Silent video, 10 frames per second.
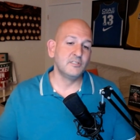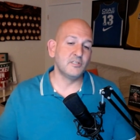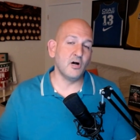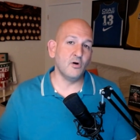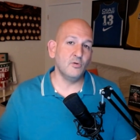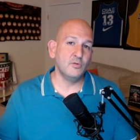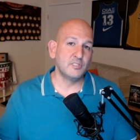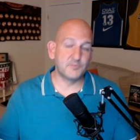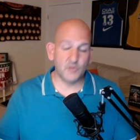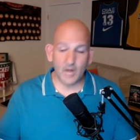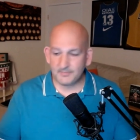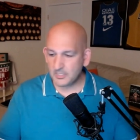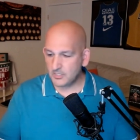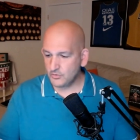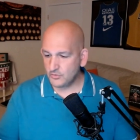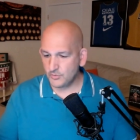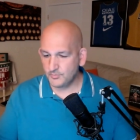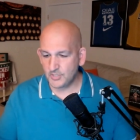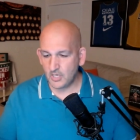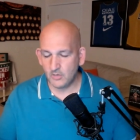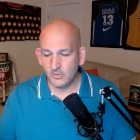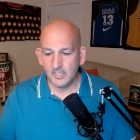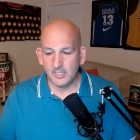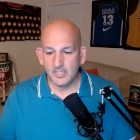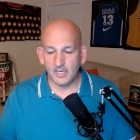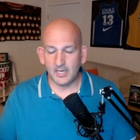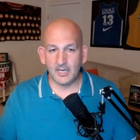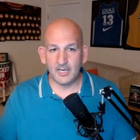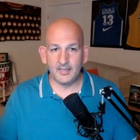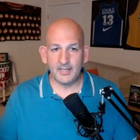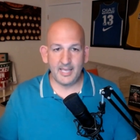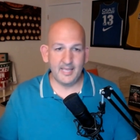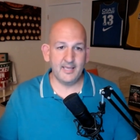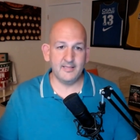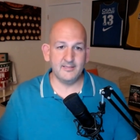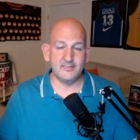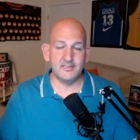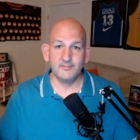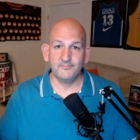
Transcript: So subscribe to the YouTube show uh, and